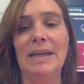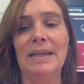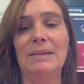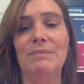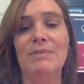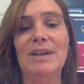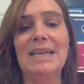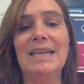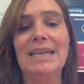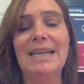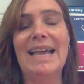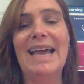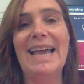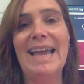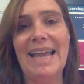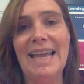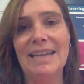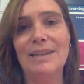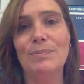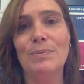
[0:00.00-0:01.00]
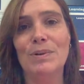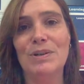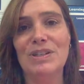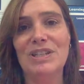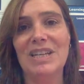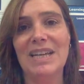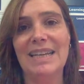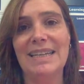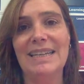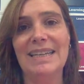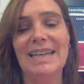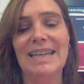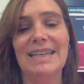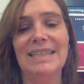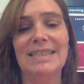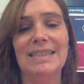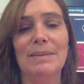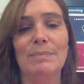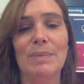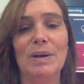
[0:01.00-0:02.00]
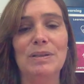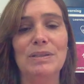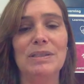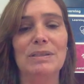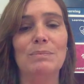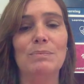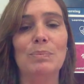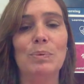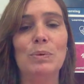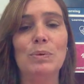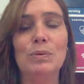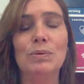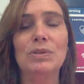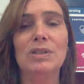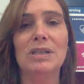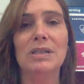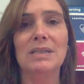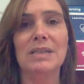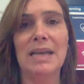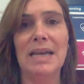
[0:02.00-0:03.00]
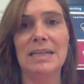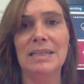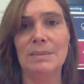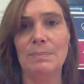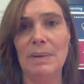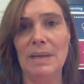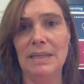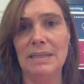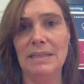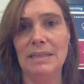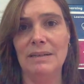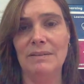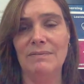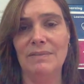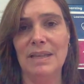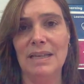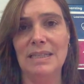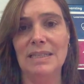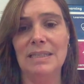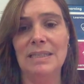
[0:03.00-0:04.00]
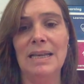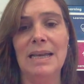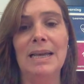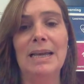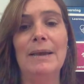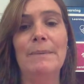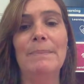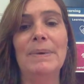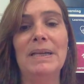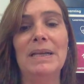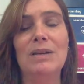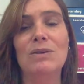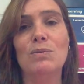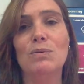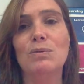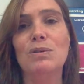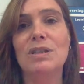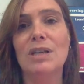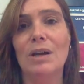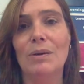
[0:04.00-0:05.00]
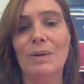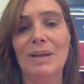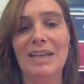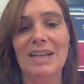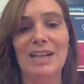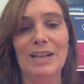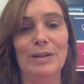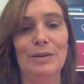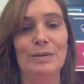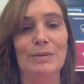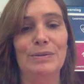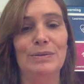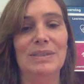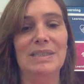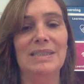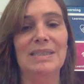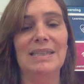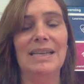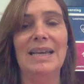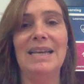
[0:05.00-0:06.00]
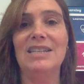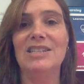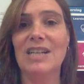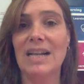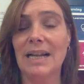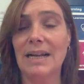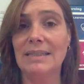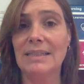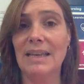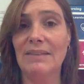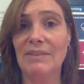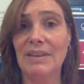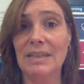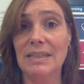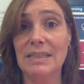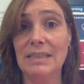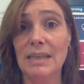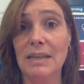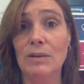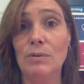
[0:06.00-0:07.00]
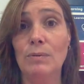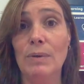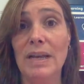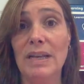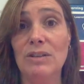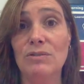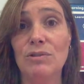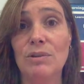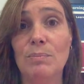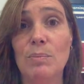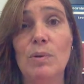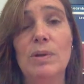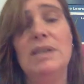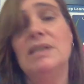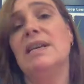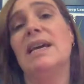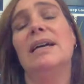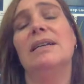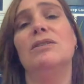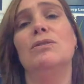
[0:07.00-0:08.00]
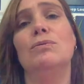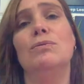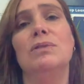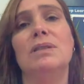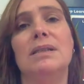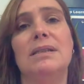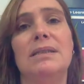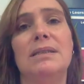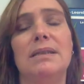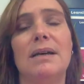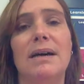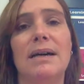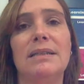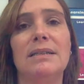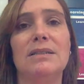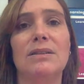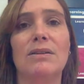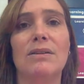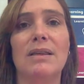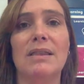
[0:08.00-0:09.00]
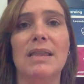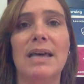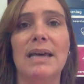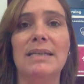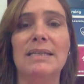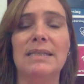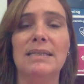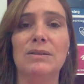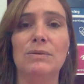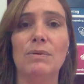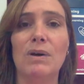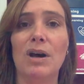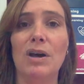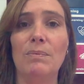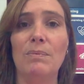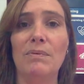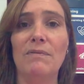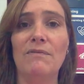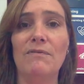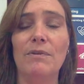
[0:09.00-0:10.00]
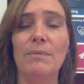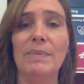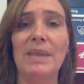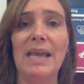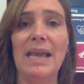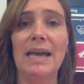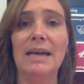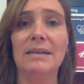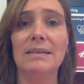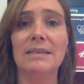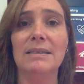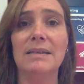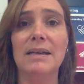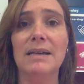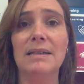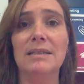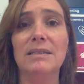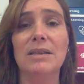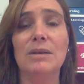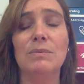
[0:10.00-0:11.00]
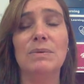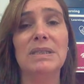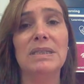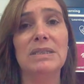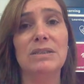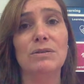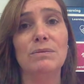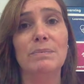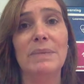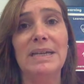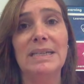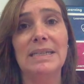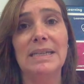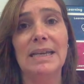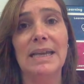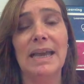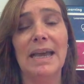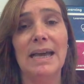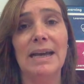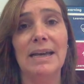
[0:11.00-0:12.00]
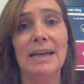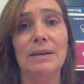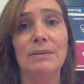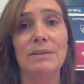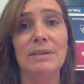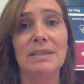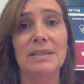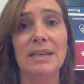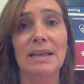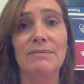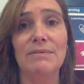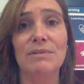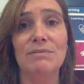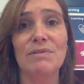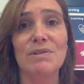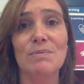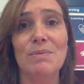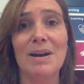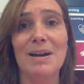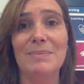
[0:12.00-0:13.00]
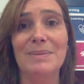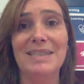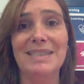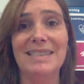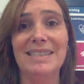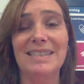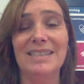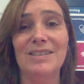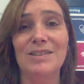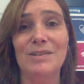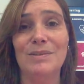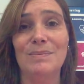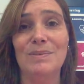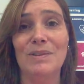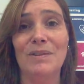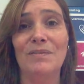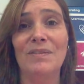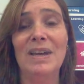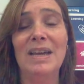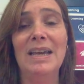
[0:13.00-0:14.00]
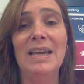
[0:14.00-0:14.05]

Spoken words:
Regular hand washing is the most important aspect of this, but it also includes each class having a single entry point. Our doors are designed so that they still open from the outside, so we're still meeting our health and safety requirements in terms of